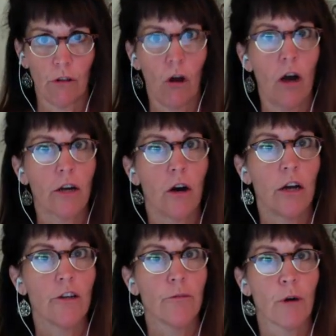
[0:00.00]
log
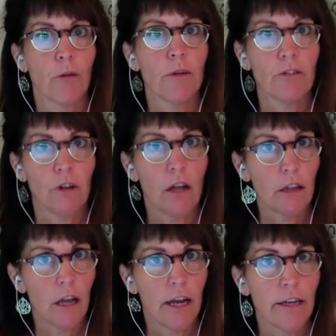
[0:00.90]
on to Permits
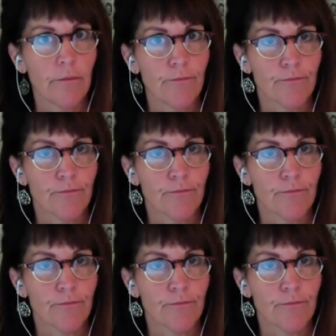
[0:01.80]
Online,